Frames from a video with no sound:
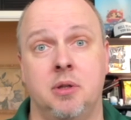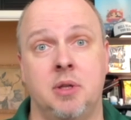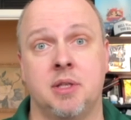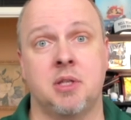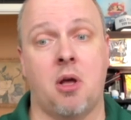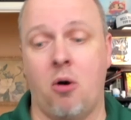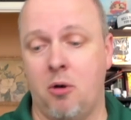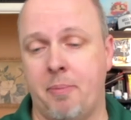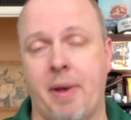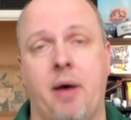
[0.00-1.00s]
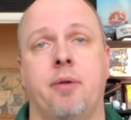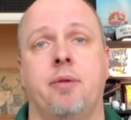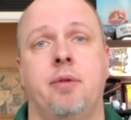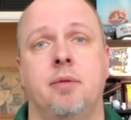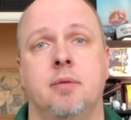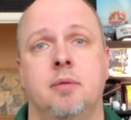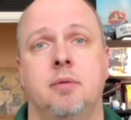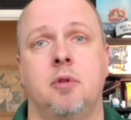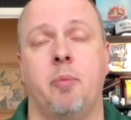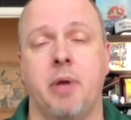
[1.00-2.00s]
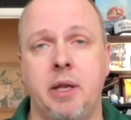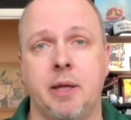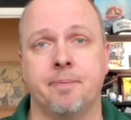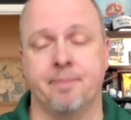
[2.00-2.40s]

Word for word: that's all about the beginning.